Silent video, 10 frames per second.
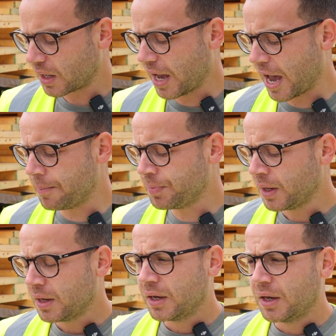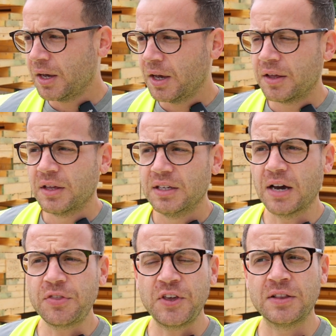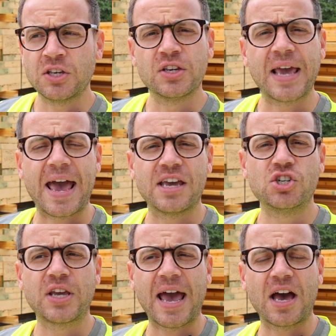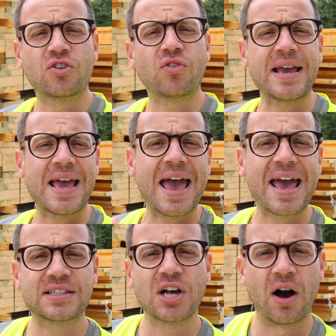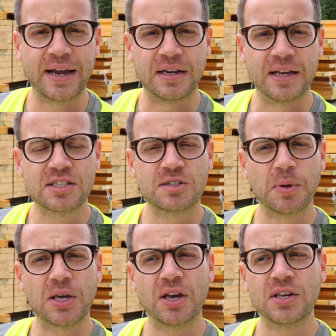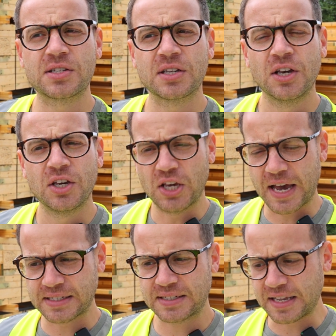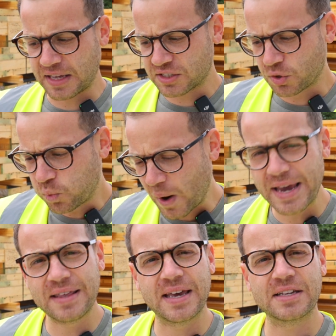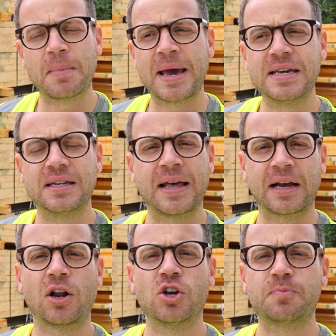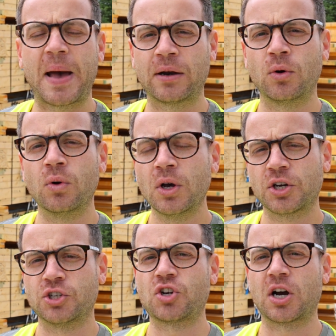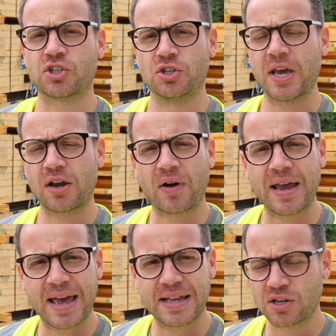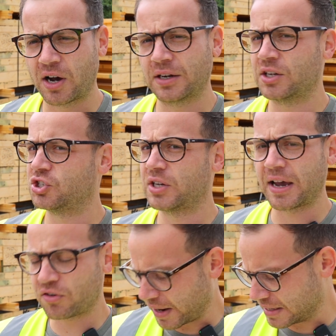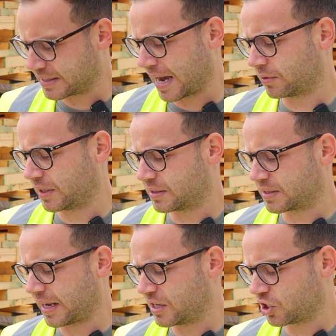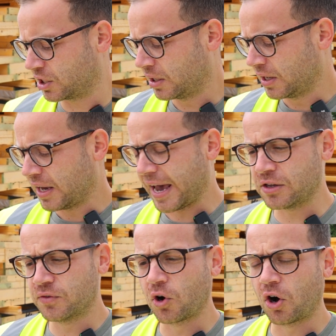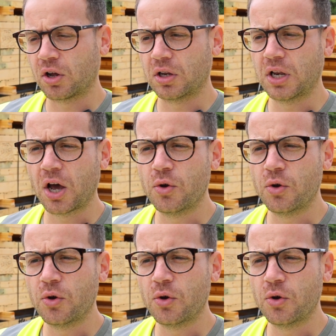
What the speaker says: The other thing that you get is you get a great air tightness, because as I said, it's the way that it's made in that closed panel construction. You get great air tightness, you get great sound insulation, and you've got low